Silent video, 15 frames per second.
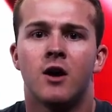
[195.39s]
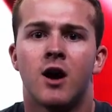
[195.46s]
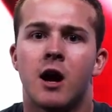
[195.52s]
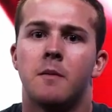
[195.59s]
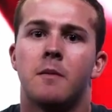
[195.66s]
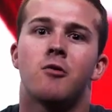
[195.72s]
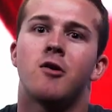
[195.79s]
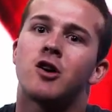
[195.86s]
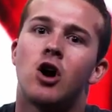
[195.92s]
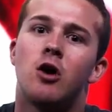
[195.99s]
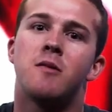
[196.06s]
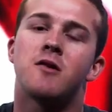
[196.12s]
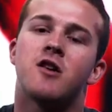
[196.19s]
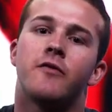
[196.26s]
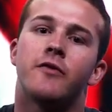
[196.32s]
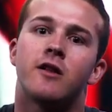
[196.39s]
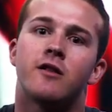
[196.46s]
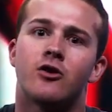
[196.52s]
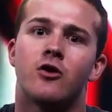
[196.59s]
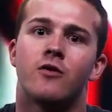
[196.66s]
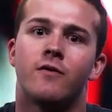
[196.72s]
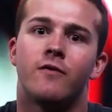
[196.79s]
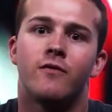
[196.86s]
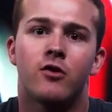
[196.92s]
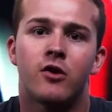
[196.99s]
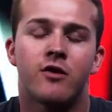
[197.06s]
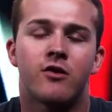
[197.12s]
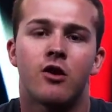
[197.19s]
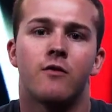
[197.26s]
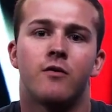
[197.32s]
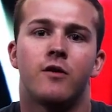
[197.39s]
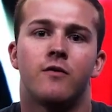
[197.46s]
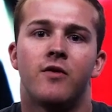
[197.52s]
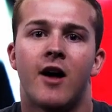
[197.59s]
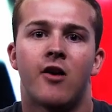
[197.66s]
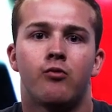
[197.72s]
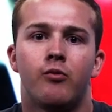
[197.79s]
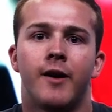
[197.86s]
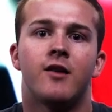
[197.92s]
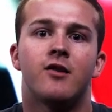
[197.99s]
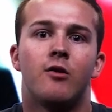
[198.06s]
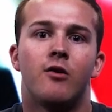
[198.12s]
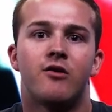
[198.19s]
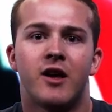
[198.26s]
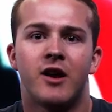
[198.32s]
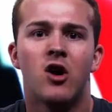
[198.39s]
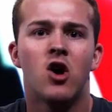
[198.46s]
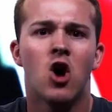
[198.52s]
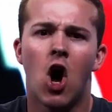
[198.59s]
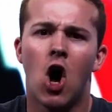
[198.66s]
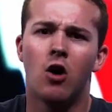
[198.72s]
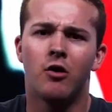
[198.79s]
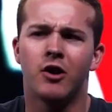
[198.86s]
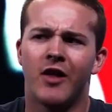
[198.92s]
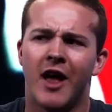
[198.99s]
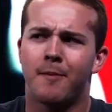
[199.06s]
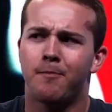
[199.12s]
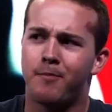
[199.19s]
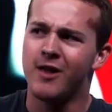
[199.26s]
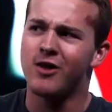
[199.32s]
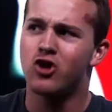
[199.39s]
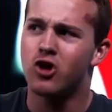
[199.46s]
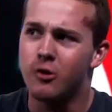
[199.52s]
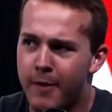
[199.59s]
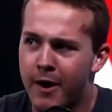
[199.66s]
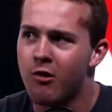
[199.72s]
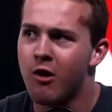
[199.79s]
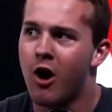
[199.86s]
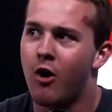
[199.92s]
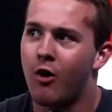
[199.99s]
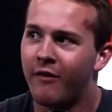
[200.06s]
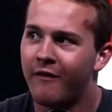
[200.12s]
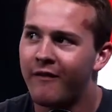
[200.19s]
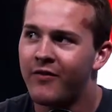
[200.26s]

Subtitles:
I remember I called myself a conservative last week. Someone said, "Oh, do you like Ben Shapiro?"